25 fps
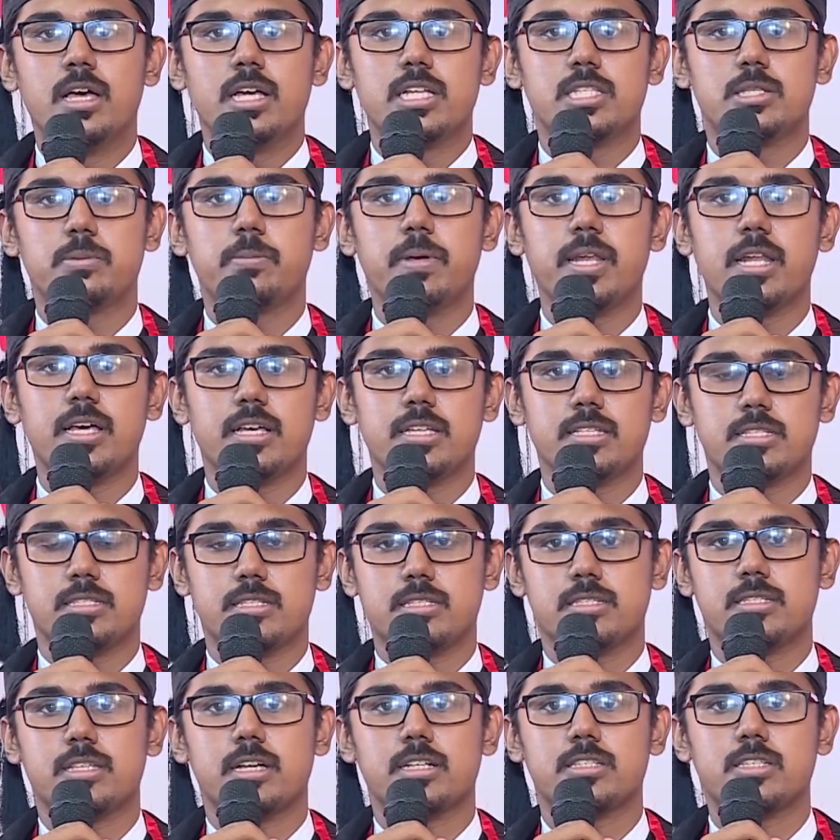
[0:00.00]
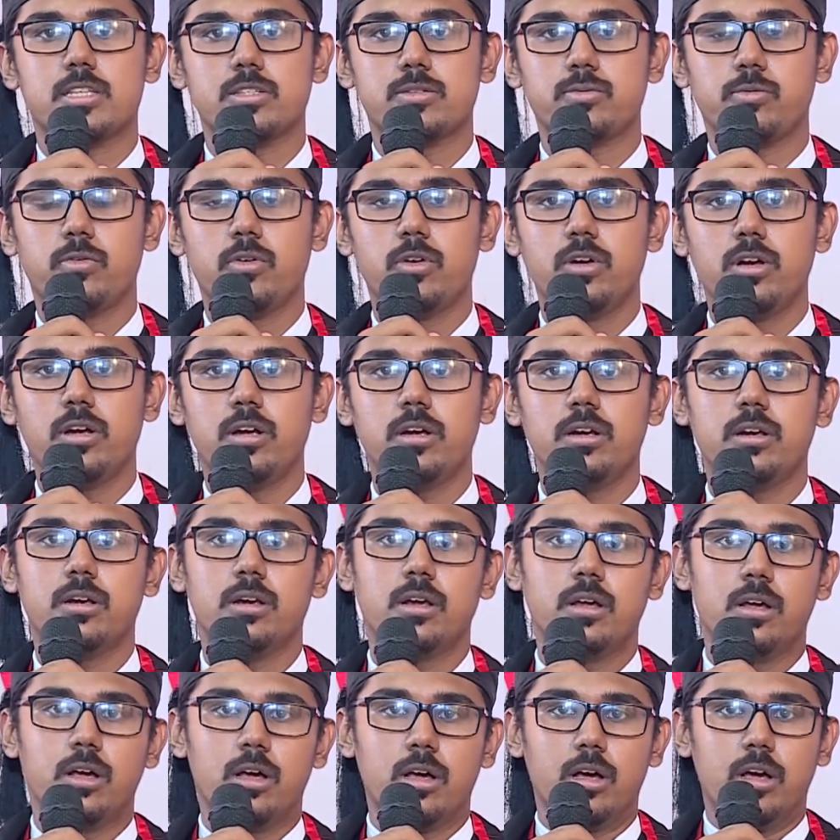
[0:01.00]
It's been a successful
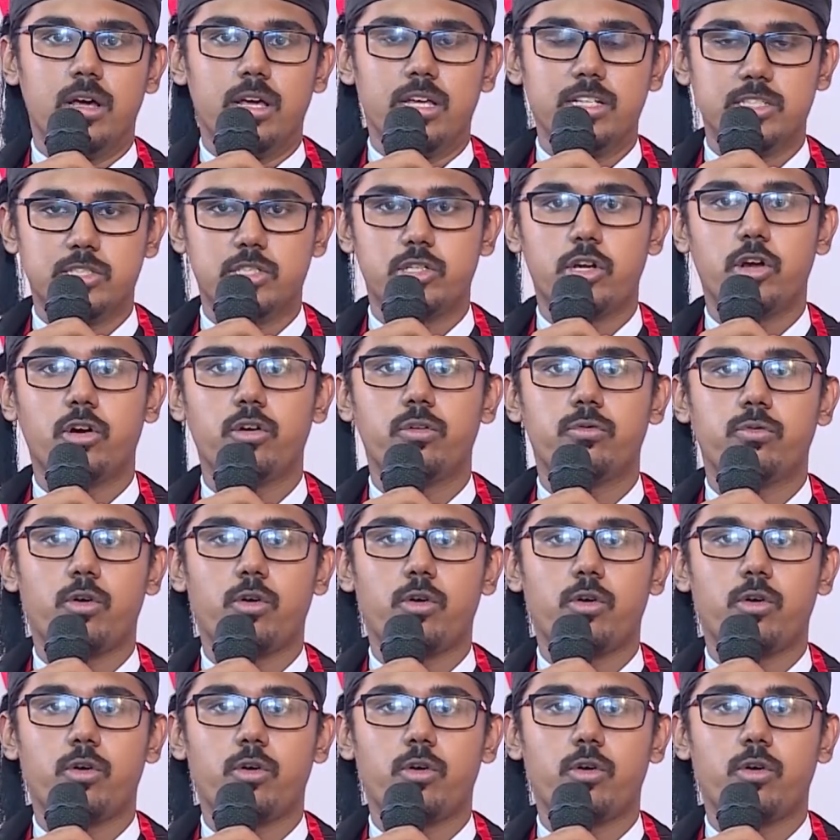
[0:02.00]
institute